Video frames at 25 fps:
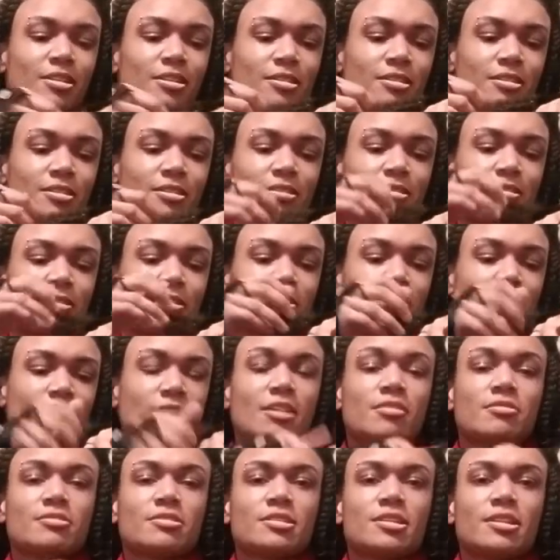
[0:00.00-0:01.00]
there are
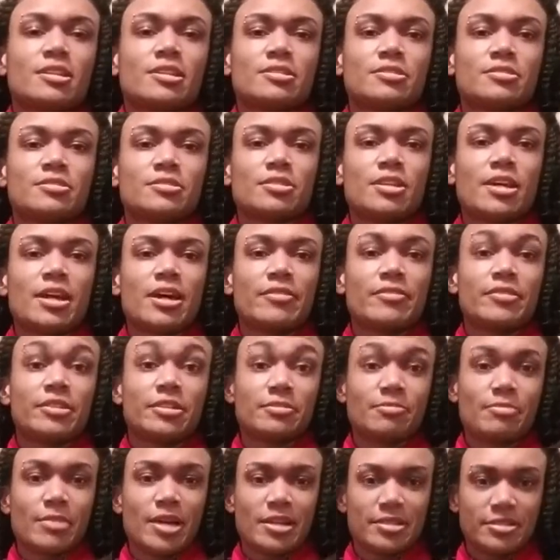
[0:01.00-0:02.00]
downsides to
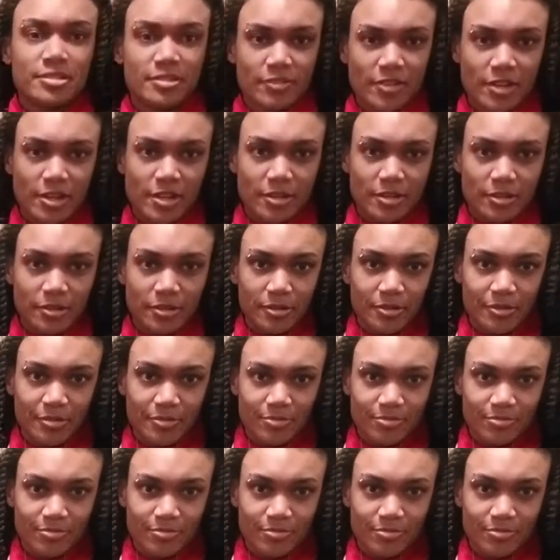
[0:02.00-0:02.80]
having massive hair.